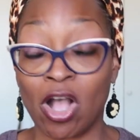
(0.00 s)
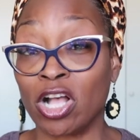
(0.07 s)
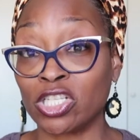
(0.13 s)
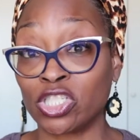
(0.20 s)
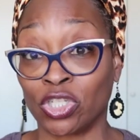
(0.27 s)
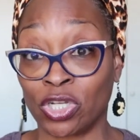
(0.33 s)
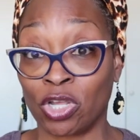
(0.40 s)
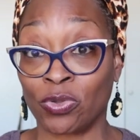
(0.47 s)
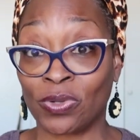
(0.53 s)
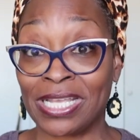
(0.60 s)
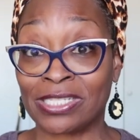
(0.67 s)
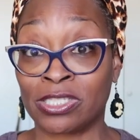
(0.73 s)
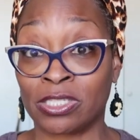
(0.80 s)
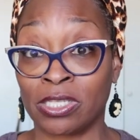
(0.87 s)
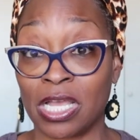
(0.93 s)
also known
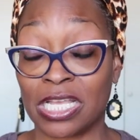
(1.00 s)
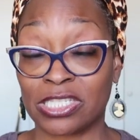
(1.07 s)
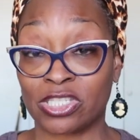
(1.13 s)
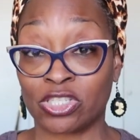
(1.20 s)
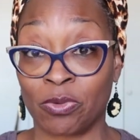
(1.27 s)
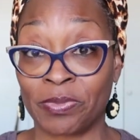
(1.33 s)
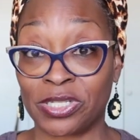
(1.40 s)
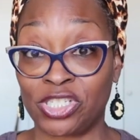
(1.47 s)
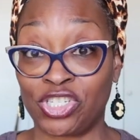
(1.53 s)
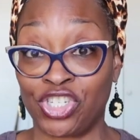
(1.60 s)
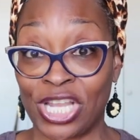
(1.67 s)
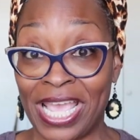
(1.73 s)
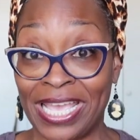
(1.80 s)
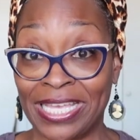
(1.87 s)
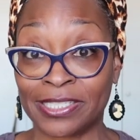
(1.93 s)
as
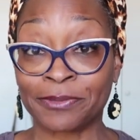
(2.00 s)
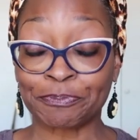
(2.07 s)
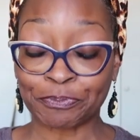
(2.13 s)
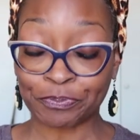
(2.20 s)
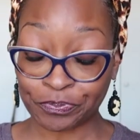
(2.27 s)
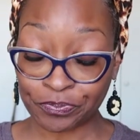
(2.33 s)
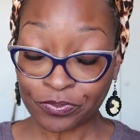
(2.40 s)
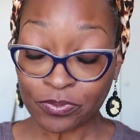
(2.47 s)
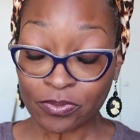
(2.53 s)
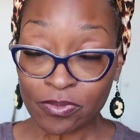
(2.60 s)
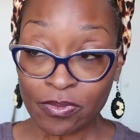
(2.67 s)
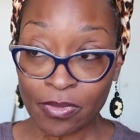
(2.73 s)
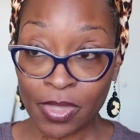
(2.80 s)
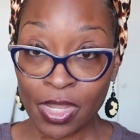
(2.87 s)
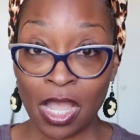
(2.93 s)
SewMuchJazz
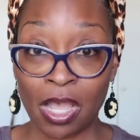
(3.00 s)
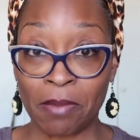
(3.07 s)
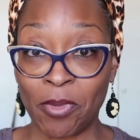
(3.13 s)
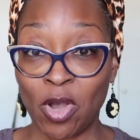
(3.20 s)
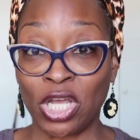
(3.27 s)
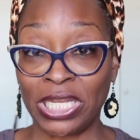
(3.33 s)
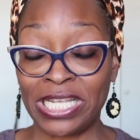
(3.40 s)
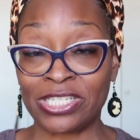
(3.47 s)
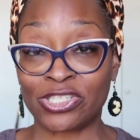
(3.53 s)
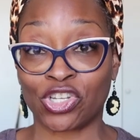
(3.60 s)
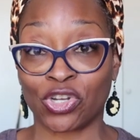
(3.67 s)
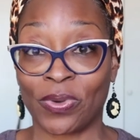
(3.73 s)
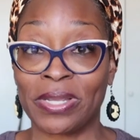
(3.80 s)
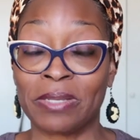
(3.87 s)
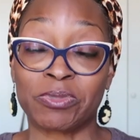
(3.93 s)
on
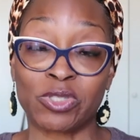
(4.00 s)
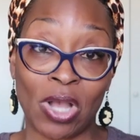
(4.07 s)
Instagram.